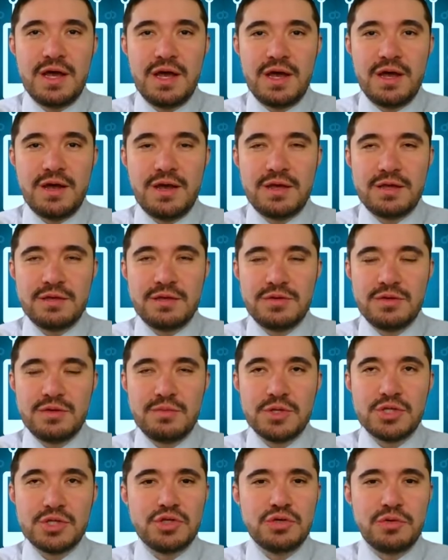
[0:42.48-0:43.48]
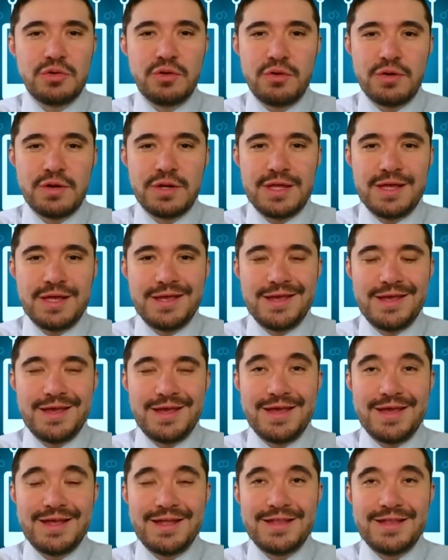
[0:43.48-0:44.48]
uh, you know, machine learning,
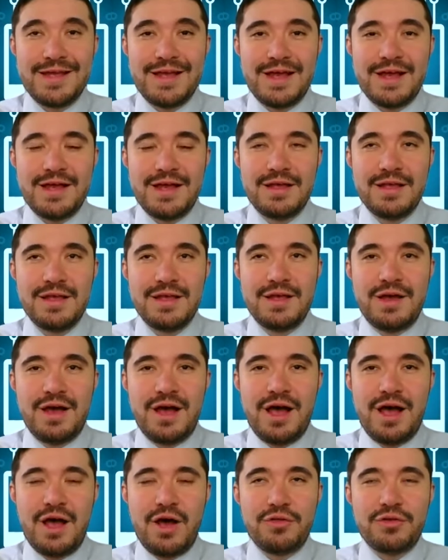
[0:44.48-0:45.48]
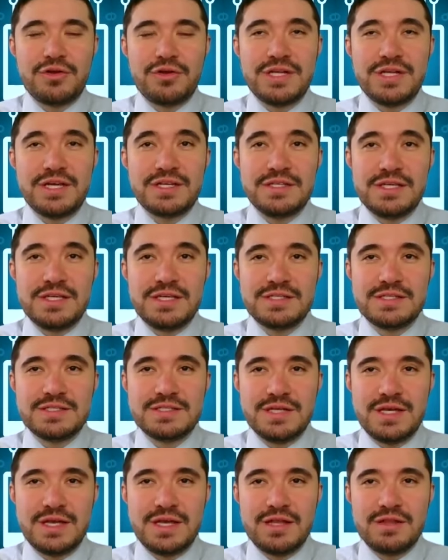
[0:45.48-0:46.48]
and uh, uh, other
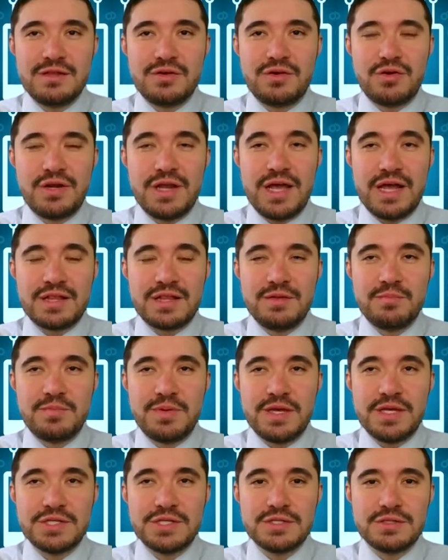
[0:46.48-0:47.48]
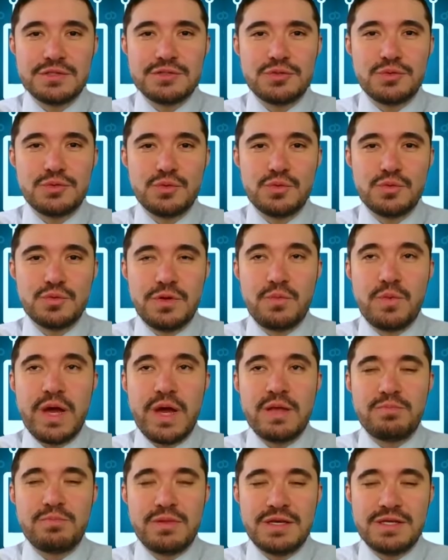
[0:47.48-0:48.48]
techniques, and connecting patients to the
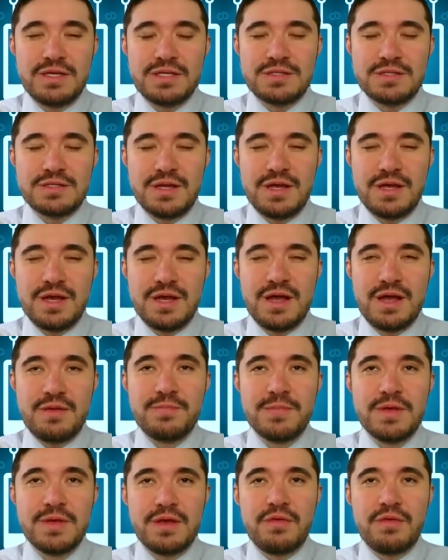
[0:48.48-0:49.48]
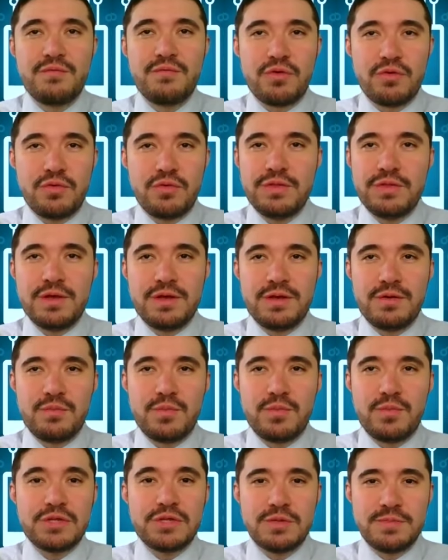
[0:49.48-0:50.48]
right place uh, and for the
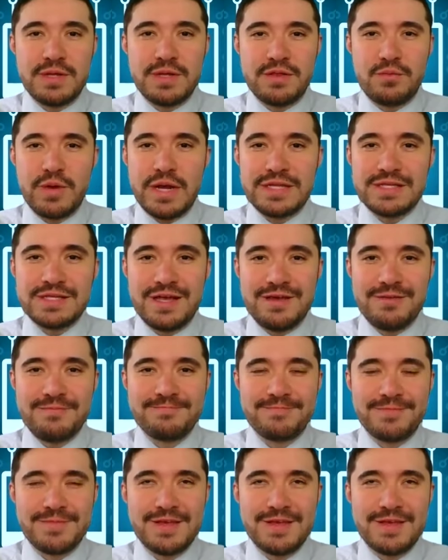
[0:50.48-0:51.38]
right treatment at the right time.